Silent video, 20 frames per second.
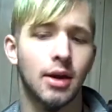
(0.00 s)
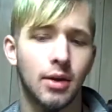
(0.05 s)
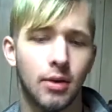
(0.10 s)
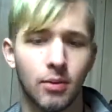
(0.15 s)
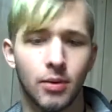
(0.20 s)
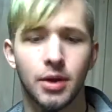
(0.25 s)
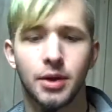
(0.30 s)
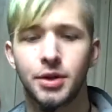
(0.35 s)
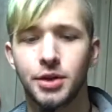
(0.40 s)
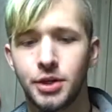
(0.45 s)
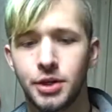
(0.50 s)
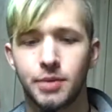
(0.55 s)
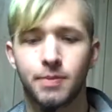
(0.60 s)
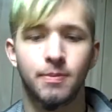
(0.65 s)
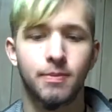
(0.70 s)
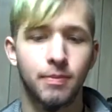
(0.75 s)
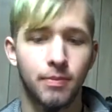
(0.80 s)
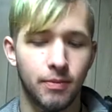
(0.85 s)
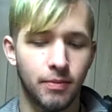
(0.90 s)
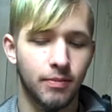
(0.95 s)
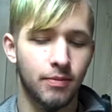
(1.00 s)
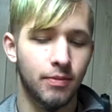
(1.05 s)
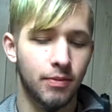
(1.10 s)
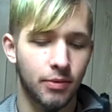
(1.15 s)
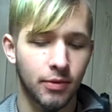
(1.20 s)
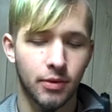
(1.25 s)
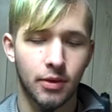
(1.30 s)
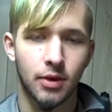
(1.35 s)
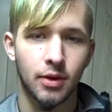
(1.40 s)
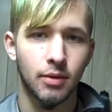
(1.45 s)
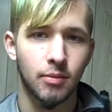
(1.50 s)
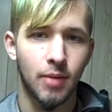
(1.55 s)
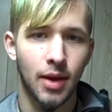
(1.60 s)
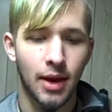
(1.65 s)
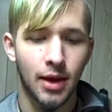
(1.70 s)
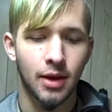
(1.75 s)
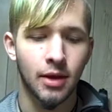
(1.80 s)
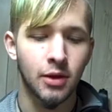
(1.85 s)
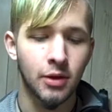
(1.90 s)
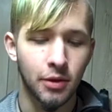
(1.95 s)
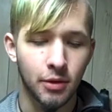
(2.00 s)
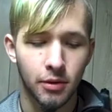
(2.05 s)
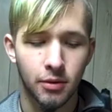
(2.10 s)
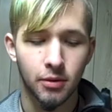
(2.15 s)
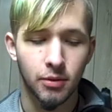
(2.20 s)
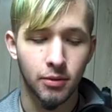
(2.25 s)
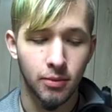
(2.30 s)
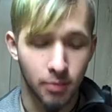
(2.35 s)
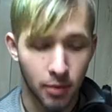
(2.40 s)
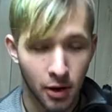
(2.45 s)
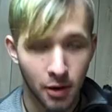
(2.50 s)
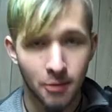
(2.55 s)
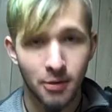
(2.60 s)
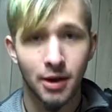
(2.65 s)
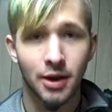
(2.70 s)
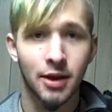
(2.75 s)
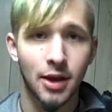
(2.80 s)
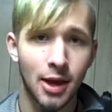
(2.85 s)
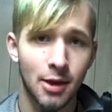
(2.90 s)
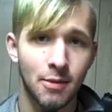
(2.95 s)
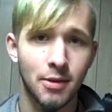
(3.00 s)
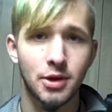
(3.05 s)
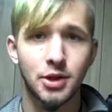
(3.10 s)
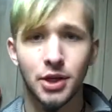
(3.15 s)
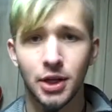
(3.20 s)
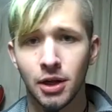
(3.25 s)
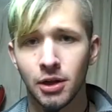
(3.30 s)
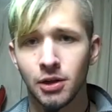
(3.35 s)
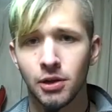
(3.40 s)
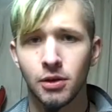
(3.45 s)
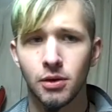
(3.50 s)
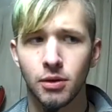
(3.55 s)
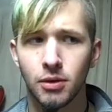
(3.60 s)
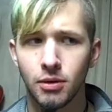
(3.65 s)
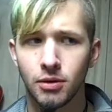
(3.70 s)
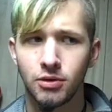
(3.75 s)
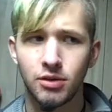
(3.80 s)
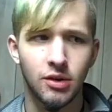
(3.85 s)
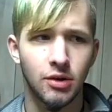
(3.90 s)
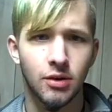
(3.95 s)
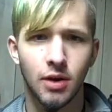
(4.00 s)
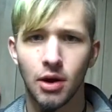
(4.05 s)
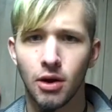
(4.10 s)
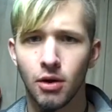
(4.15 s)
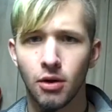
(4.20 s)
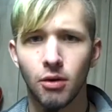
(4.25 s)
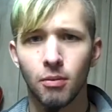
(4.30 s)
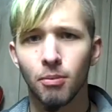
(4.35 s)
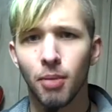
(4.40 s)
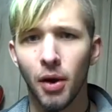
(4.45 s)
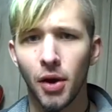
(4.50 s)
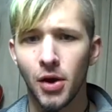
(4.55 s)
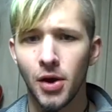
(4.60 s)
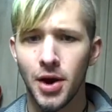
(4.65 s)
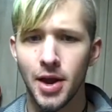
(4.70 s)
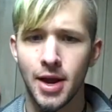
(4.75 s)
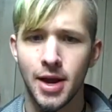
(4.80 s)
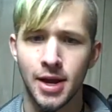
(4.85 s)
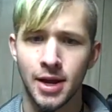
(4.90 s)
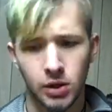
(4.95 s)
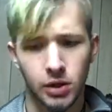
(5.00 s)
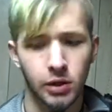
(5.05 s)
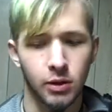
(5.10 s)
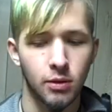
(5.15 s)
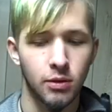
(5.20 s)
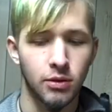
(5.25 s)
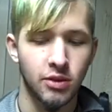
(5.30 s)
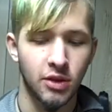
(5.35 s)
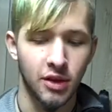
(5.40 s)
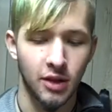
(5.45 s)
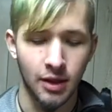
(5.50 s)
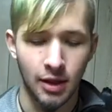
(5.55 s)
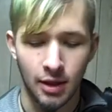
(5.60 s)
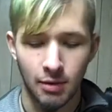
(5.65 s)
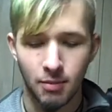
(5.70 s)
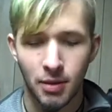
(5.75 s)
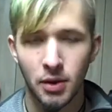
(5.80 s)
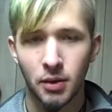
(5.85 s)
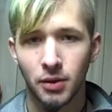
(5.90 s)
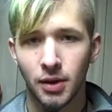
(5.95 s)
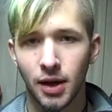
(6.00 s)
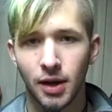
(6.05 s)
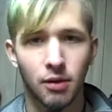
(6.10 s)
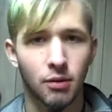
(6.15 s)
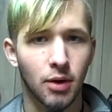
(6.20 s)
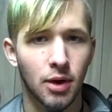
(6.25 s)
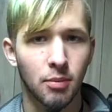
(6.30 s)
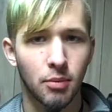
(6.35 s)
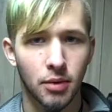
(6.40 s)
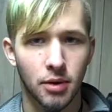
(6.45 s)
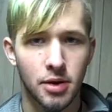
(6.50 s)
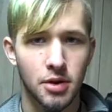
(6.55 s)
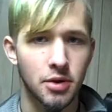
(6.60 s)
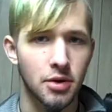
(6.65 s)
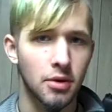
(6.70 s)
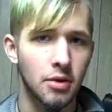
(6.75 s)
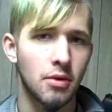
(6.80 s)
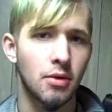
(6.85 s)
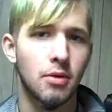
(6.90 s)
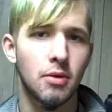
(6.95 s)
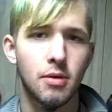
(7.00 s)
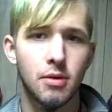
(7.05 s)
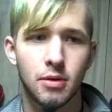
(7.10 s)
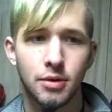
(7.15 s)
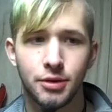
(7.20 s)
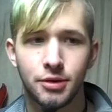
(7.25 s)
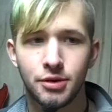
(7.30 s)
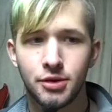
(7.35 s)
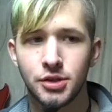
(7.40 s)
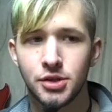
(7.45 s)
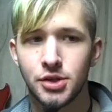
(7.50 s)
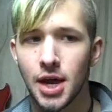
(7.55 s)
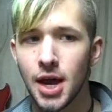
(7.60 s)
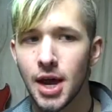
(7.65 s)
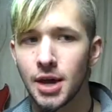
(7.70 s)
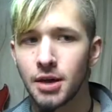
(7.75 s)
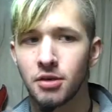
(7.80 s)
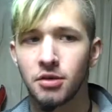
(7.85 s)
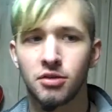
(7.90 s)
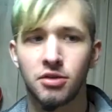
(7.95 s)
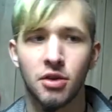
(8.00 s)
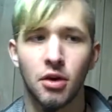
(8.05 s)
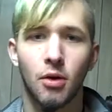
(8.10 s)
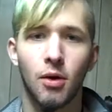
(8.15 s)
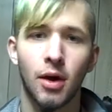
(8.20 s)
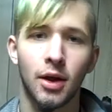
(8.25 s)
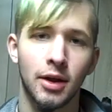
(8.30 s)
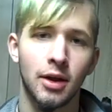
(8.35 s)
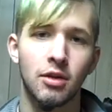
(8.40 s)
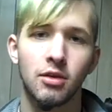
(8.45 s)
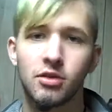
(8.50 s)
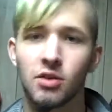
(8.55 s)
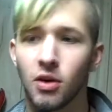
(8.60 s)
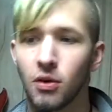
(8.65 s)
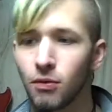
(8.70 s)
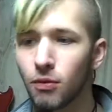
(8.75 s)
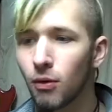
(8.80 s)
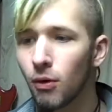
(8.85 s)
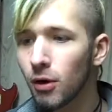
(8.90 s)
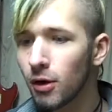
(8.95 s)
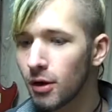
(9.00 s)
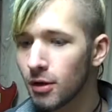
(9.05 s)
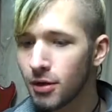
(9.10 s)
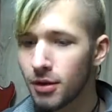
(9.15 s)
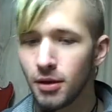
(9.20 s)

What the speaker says: Which may include, permanent damage includes, you know, burning, losing the ability to reproduce, and so on and so forth.